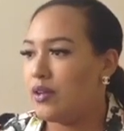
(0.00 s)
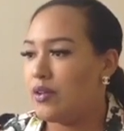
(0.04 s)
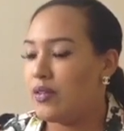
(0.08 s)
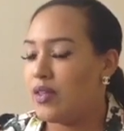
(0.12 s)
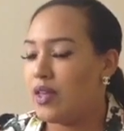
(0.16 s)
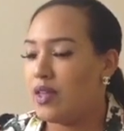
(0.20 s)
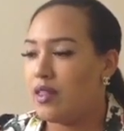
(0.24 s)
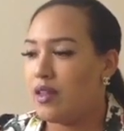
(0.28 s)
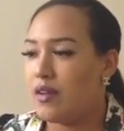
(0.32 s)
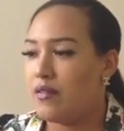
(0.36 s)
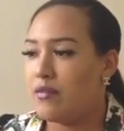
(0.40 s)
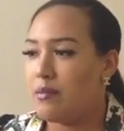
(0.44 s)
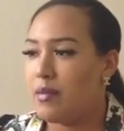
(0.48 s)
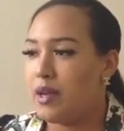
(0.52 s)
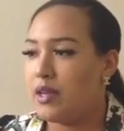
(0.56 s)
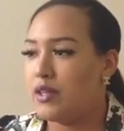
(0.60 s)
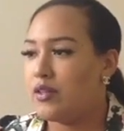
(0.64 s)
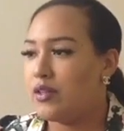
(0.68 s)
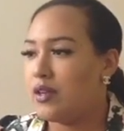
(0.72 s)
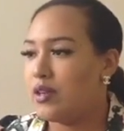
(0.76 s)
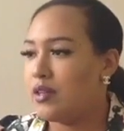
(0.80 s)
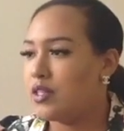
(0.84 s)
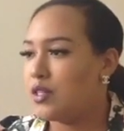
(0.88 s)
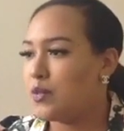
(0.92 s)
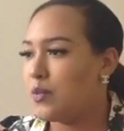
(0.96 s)
they loved my
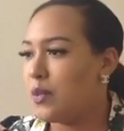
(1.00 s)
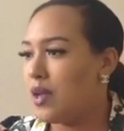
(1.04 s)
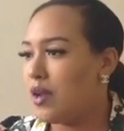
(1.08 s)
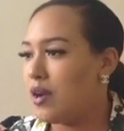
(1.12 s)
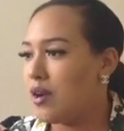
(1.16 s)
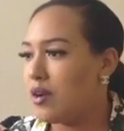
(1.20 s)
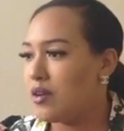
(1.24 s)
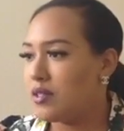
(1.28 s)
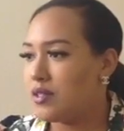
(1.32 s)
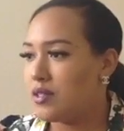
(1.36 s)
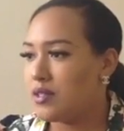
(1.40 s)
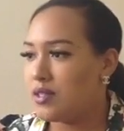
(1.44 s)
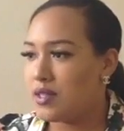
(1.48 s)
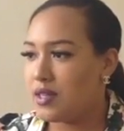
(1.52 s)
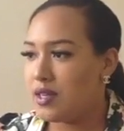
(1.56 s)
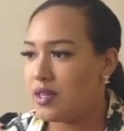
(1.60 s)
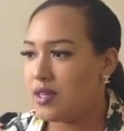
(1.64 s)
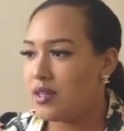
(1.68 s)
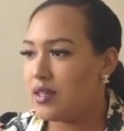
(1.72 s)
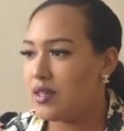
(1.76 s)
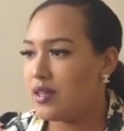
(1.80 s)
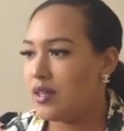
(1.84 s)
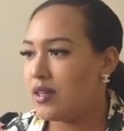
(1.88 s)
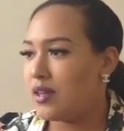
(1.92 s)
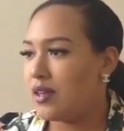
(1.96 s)

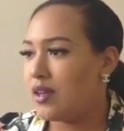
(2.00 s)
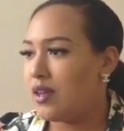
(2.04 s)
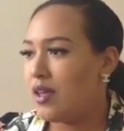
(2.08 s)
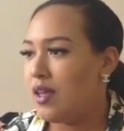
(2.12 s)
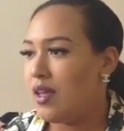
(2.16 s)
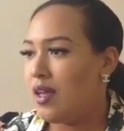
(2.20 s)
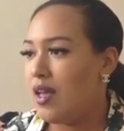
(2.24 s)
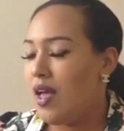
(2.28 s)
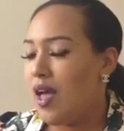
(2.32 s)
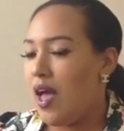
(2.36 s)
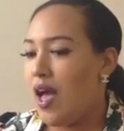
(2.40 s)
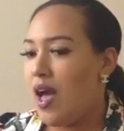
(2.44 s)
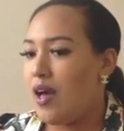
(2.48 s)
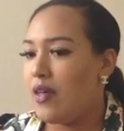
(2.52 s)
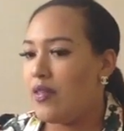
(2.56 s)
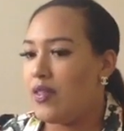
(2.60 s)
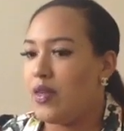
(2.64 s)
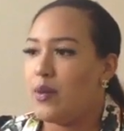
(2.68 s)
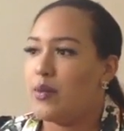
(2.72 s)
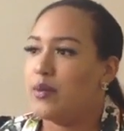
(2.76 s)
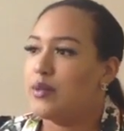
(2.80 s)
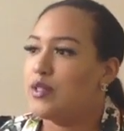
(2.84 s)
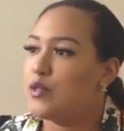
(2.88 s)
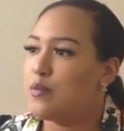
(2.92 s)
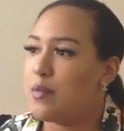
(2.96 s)
transparency and how
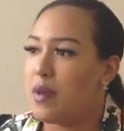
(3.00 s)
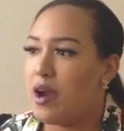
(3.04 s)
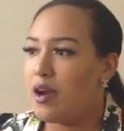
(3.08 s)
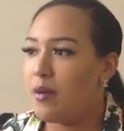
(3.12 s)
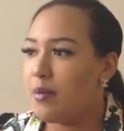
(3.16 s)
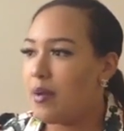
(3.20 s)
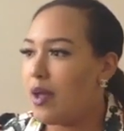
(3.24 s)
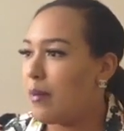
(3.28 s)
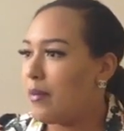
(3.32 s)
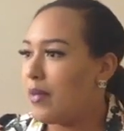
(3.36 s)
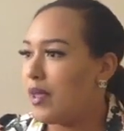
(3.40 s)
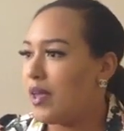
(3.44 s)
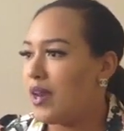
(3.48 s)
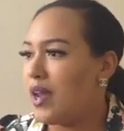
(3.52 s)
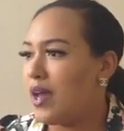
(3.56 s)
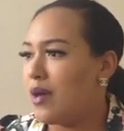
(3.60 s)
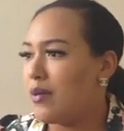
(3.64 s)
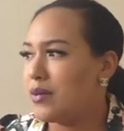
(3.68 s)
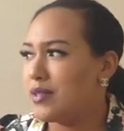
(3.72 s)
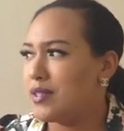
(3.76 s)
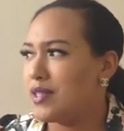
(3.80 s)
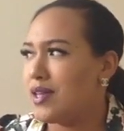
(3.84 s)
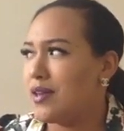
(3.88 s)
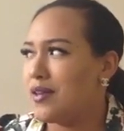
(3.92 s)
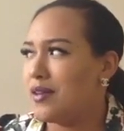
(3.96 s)
they were inspired by me. And I
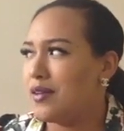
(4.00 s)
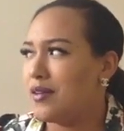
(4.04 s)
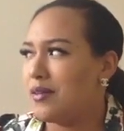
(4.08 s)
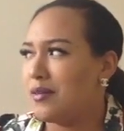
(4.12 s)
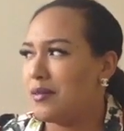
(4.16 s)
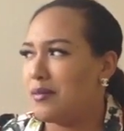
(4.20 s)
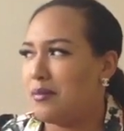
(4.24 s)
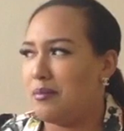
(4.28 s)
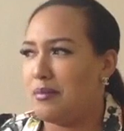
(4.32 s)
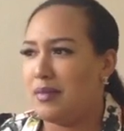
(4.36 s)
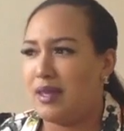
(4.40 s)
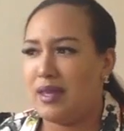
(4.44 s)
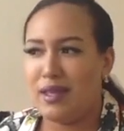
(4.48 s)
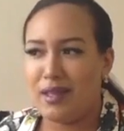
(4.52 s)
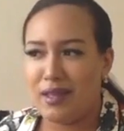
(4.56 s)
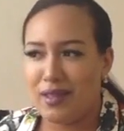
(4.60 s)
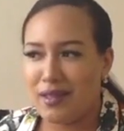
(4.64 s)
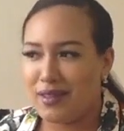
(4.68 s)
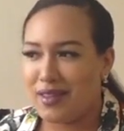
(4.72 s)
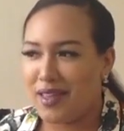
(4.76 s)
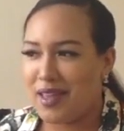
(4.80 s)
was like, me?